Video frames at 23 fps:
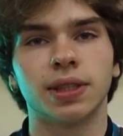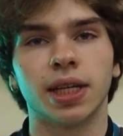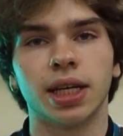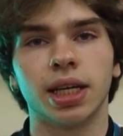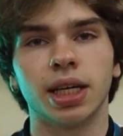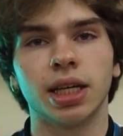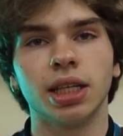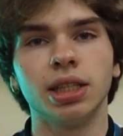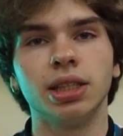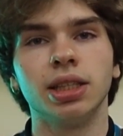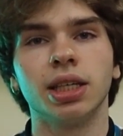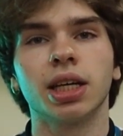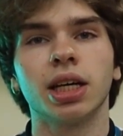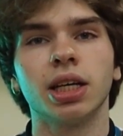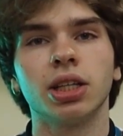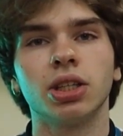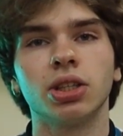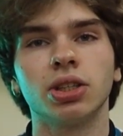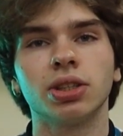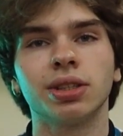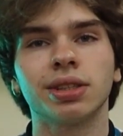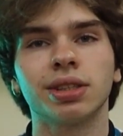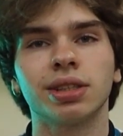The
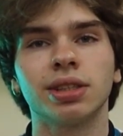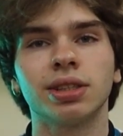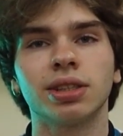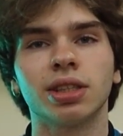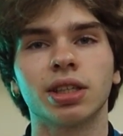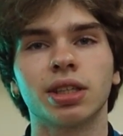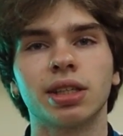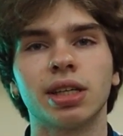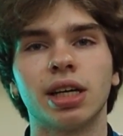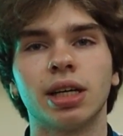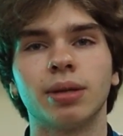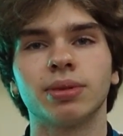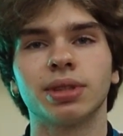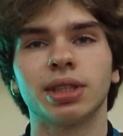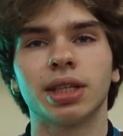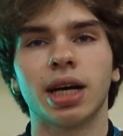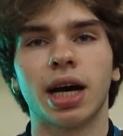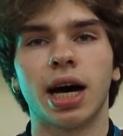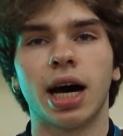indicators' histograms